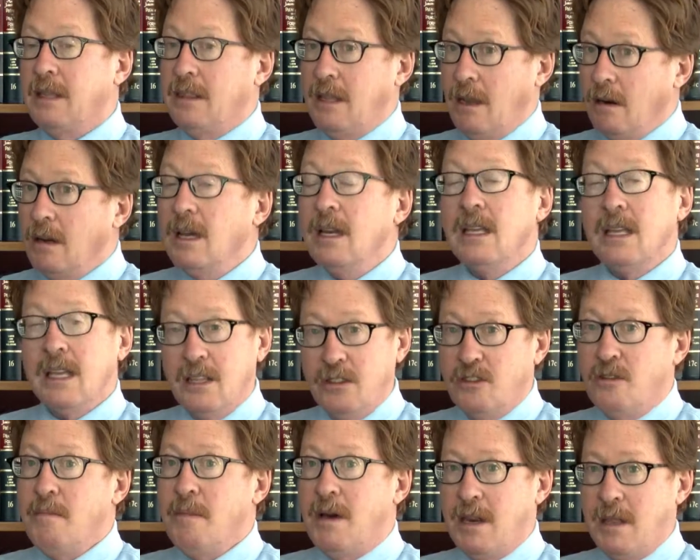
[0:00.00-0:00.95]
They're going to get
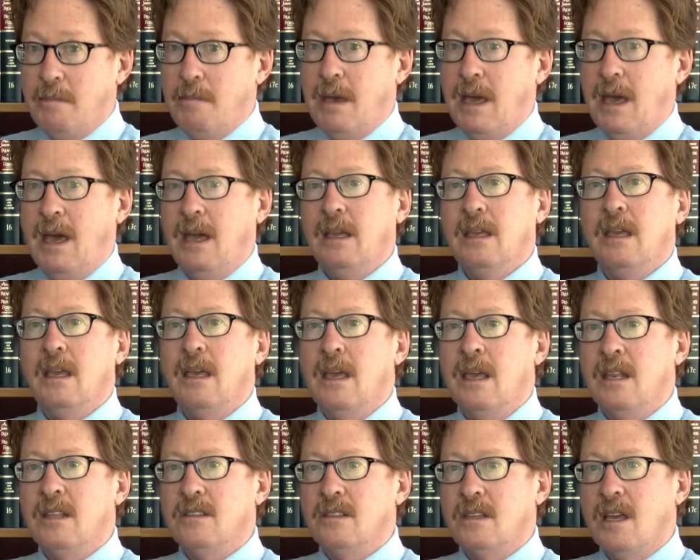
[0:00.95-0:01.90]
their money back,
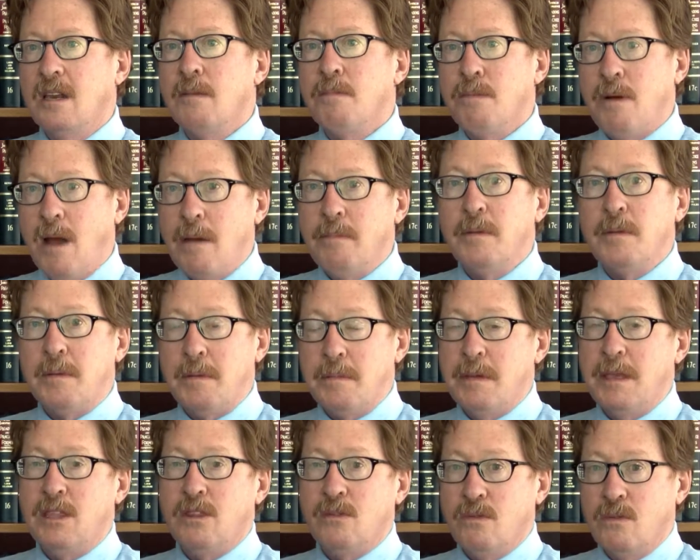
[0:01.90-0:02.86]
and it's going to probably
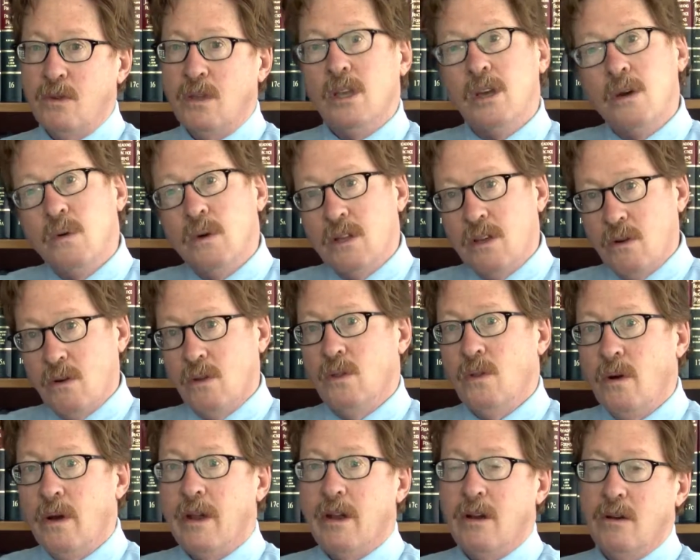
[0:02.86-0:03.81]
be through you and your
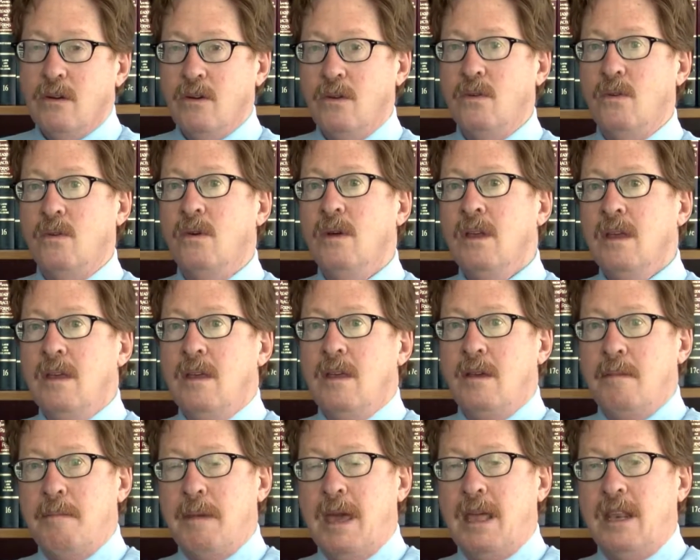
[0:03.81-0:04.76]
lawyer who
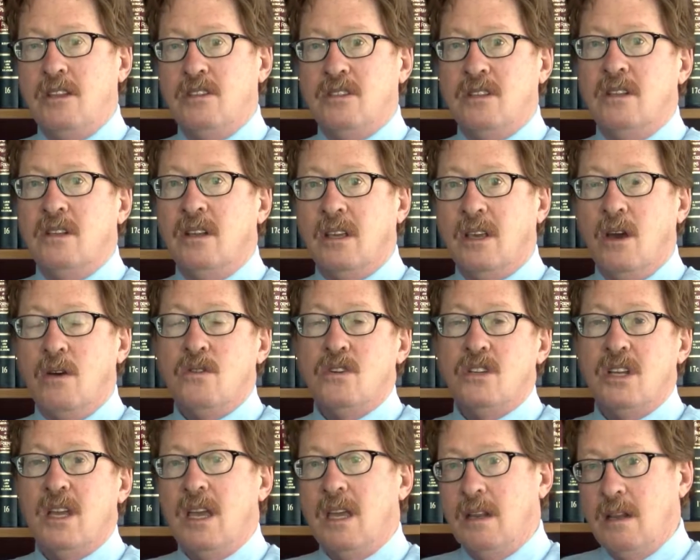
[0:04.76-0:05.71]
managed to
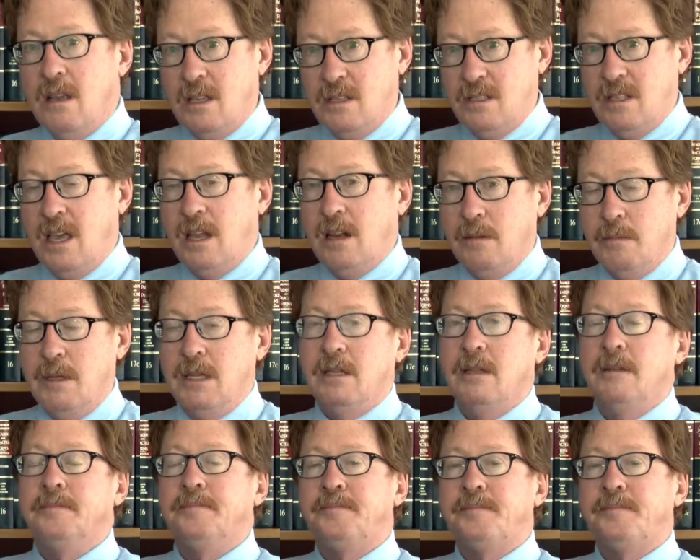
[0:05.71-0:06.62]
negotiate a settlement.